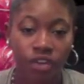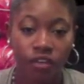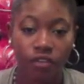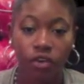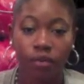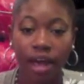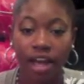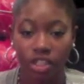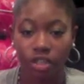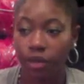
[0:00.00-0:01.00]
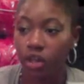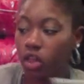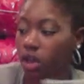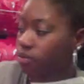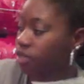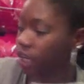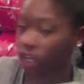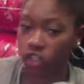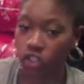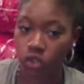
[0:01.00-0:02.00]
for my extra pillow that I'm
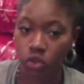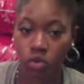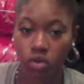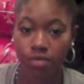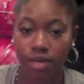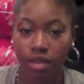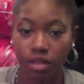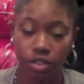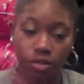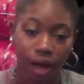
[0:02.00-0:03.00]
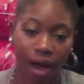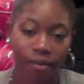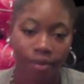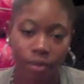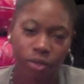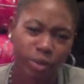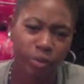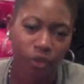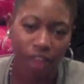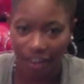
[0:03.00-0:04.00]
taking to school with me to behind me. Most people are
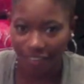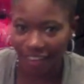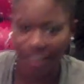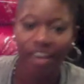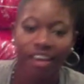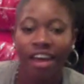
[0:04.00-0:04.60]
like, what?